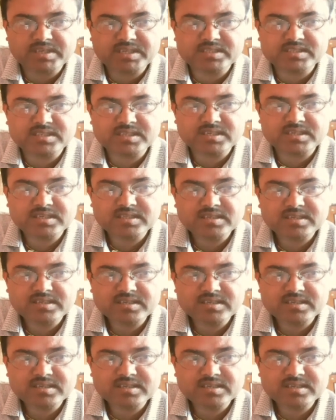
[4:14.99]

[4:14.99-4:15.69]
means